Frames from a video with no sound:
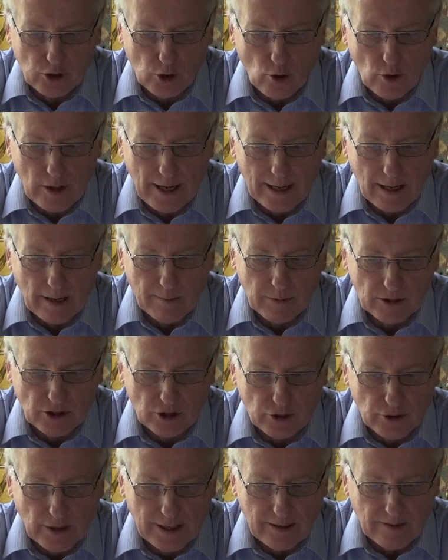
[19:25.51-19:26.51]
chalking up a
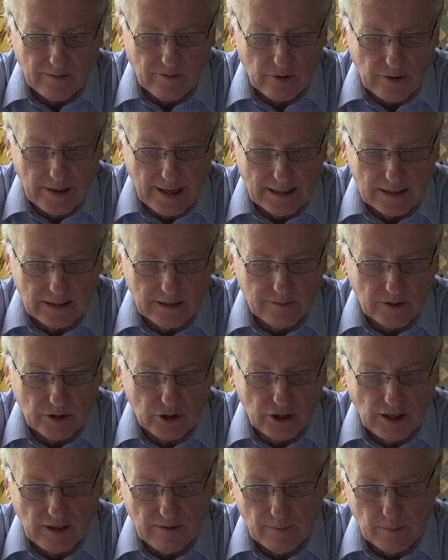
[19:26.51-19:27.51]
string of creative
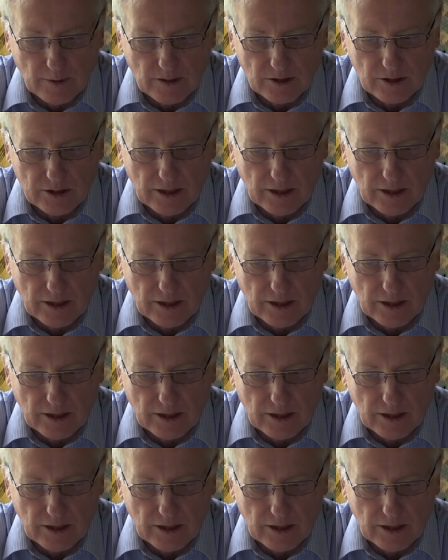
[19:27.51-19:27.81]
achievements